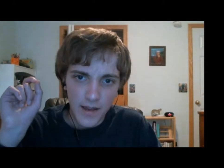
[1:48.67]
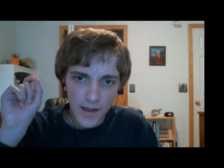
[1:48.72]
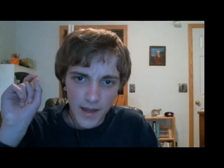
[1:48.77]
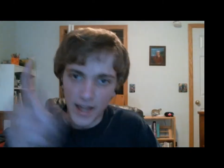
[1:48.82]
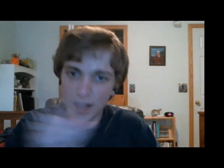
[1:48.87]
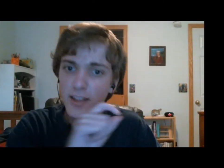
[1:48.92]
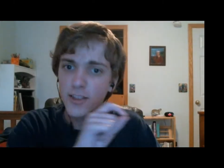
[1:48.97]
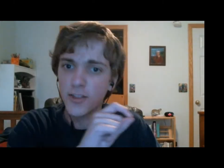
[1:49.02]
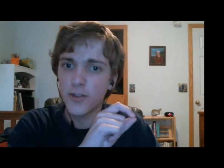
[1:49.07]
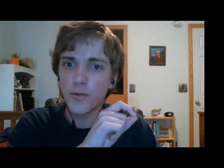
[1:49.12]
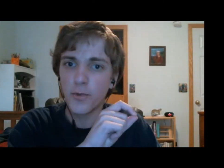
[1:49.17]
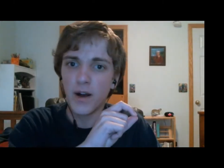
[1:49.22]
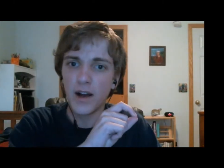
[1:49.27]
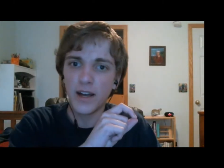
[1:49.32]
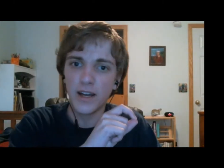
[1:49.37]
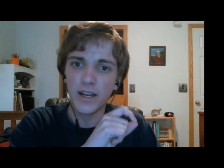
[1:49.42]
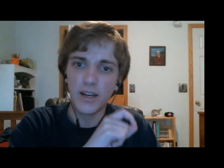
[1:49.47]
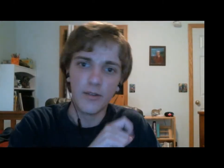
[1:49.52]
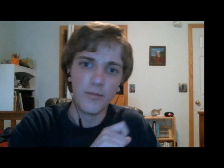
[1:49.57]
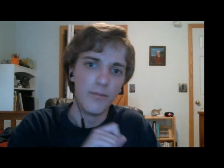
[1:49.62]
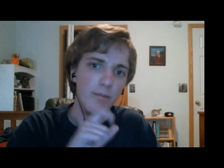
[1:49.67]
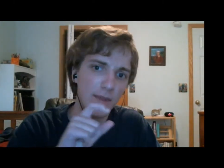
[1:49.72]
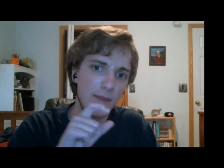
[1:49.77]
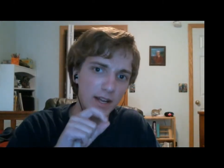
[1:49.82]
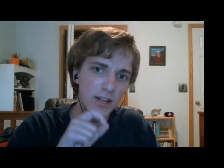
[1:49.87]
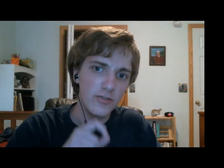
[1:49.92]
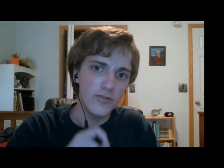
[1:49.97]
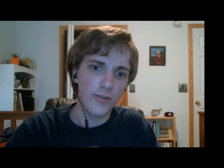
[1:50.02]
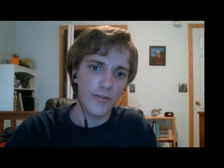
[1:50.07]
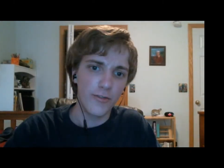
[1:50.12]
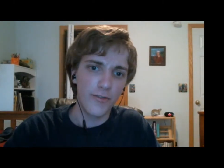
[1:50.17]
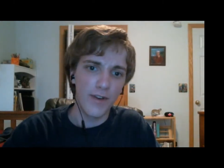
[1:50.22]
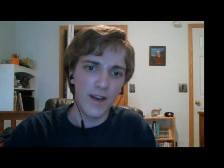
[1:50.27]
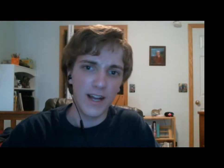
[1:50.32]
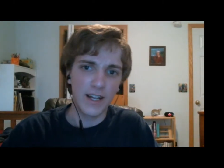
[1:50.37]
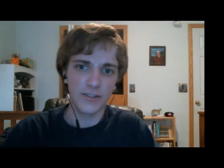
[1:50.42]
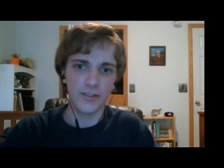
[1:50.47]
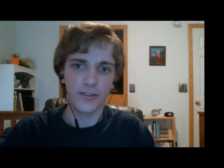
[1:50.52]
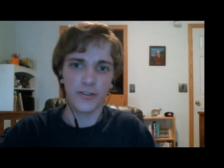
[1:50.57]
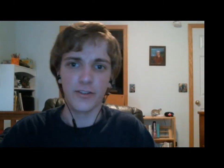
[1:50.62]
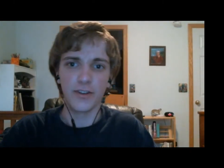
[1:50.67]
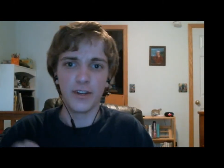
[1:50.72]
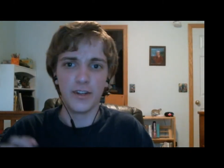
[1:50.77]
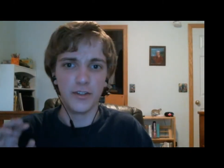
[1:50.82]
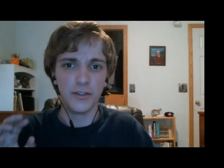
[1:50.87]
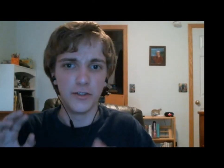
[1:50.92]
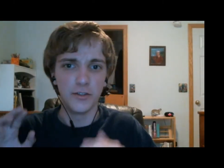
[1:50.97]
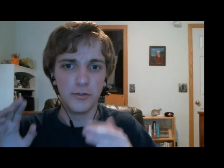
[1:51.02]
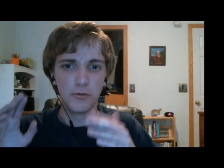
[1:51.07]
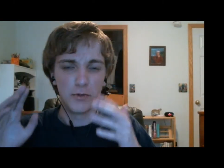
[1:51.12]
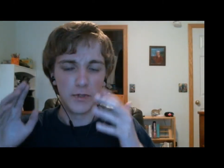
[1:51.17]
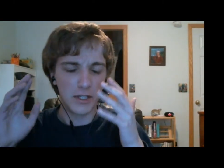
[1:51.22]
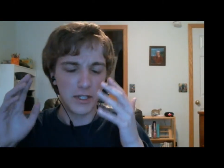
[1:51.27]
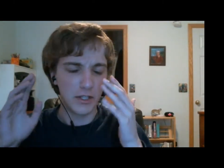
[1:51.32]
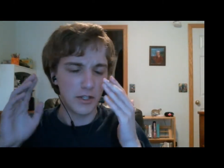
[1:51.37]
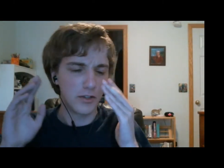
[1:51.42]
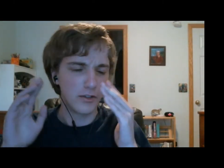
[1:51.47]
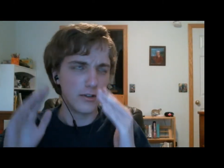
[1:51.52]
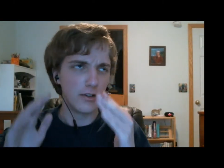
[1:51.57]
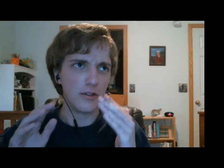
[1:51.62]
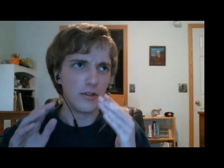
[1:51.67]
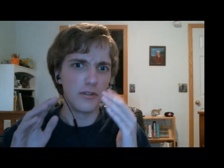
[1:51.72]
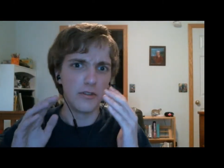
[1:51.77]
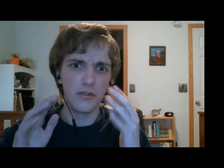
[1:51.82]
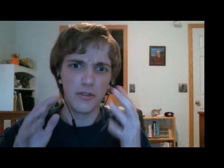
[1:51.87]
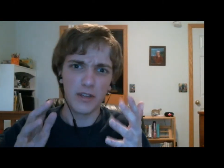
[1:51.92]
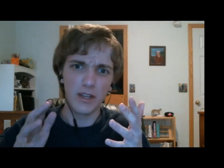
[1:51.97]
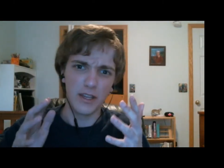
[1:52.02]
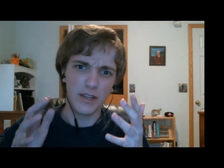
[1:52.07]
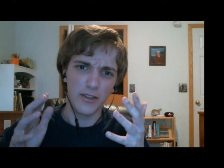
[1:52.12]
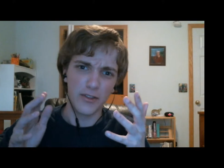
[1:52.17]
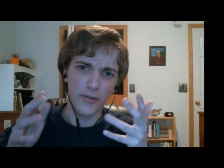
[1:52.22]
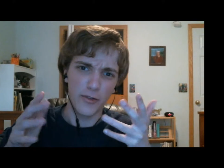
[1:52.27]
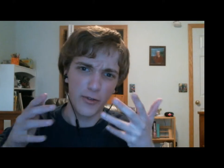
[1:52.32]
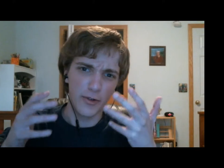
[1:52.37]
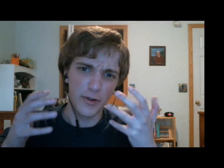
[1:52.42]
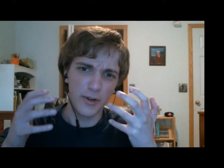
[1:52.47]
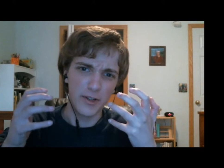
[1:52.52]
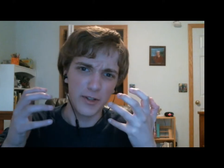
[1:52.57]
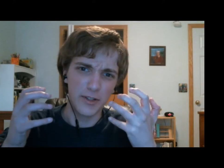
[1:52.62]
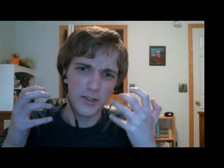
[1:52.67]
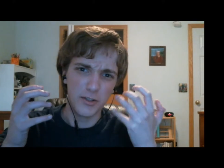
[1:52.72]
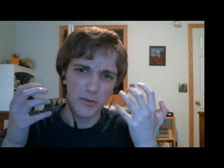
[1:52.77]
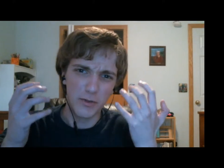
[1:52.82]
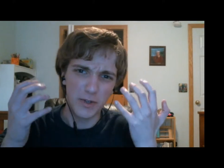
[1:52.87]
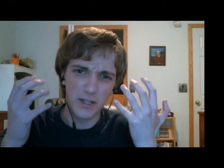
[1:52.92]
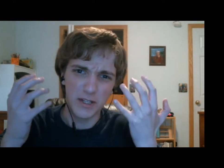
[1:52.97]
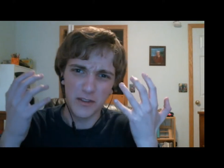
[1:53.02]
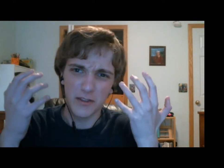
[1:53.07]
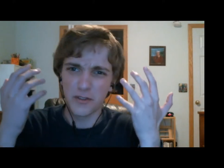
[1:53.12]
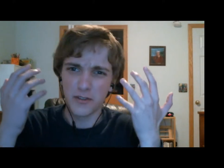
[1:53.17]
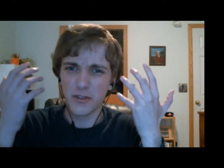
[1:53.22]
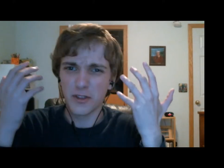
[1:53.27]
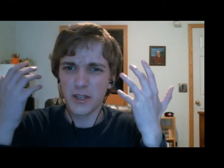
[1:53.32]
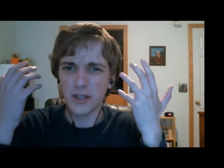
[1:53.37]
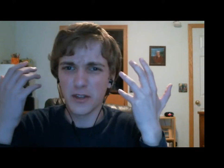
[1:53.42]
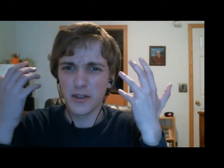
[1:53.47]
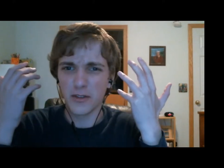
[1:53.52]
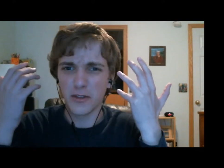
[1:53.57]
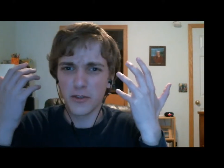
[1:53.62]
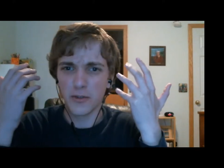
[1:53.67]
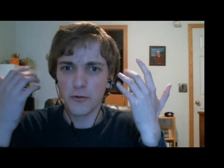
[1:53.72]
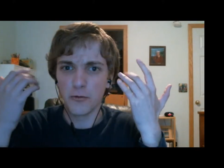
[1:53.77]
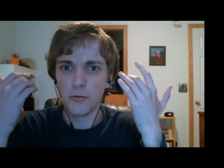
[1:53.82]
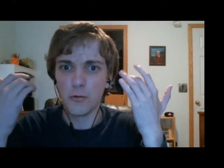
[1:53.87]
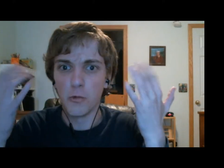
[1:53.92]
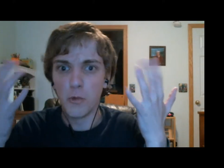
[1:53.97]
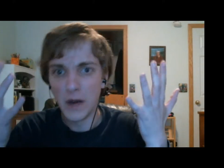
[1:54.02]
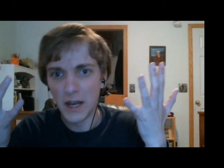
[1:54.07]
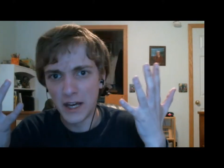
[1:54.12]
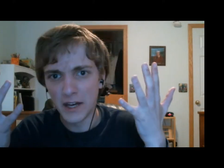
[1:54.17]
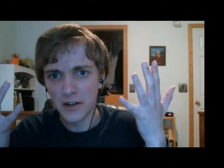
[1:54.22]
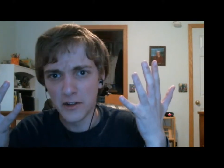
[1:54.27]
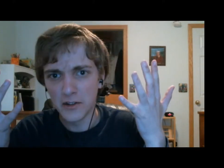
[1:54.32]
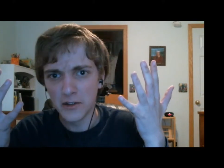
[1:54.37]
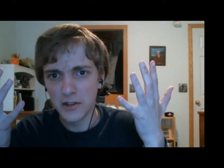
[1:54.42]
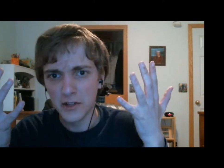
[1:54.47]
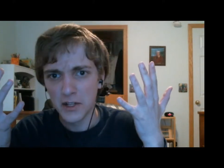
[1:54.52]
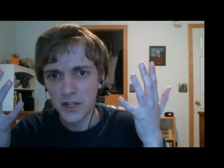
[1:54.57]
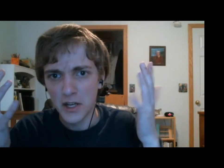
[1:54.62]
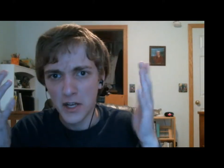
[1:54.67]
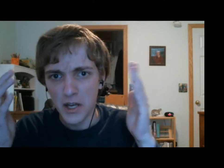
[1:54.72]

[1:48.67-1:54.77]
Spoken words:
Hence why a major factor in doing good things or doing things well,